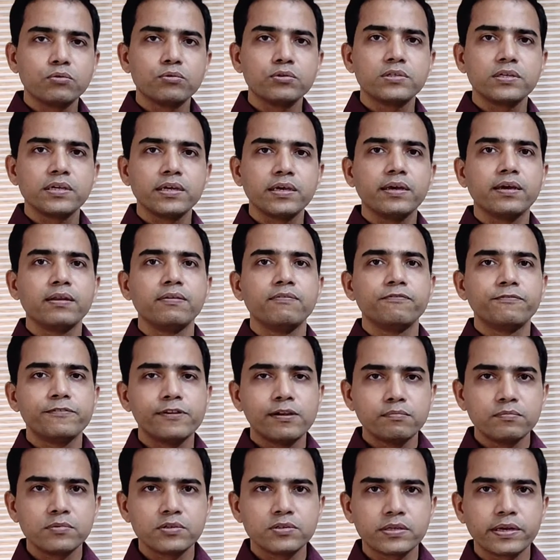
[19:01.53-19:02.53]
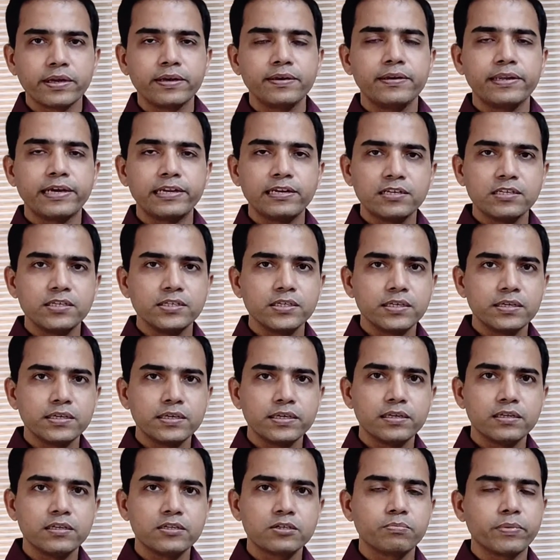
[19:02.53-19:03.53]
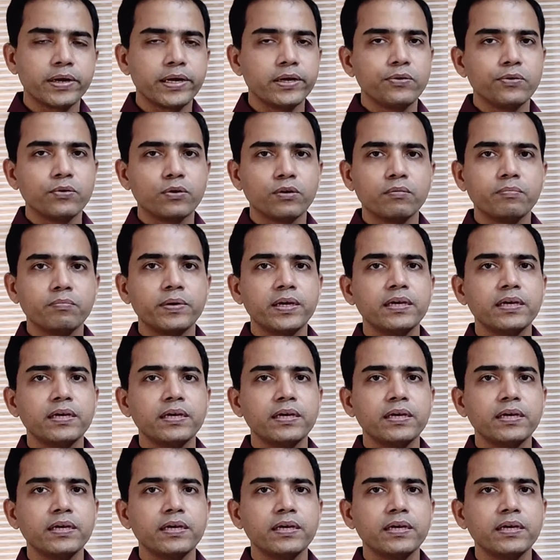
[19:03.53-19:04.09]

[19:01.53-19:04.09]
to see in films and teleserials might not